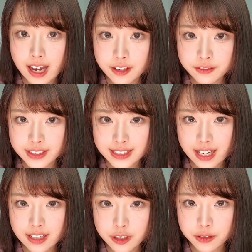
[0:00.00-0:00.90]
I've
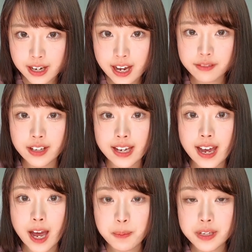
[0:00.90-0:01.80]
decided to have a
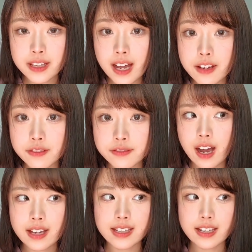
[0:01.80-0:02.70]
happy life.
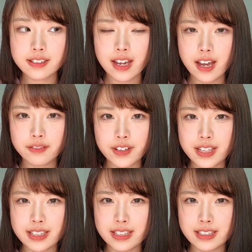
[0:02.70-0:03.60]
I can't have
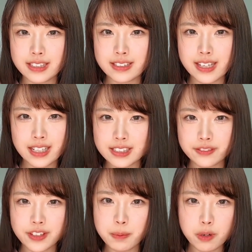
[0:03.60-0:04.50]
any
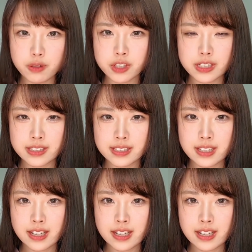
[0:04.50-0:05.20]
negative emotions